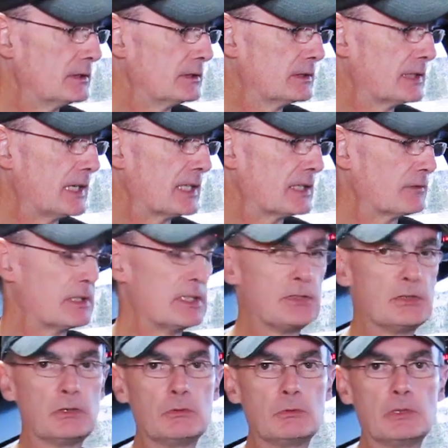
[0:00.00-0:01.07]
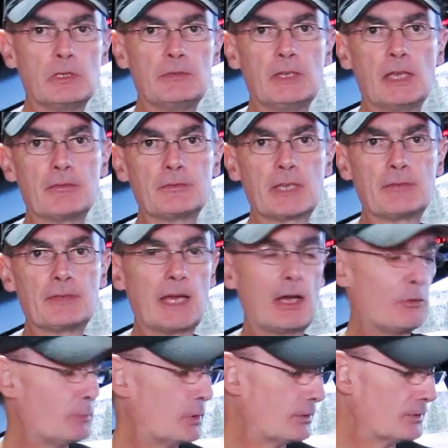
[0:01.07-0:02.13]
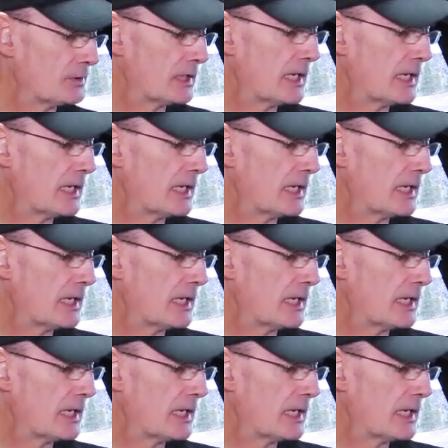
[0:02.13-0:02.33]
it's less of an issue if you have to have that on buttons.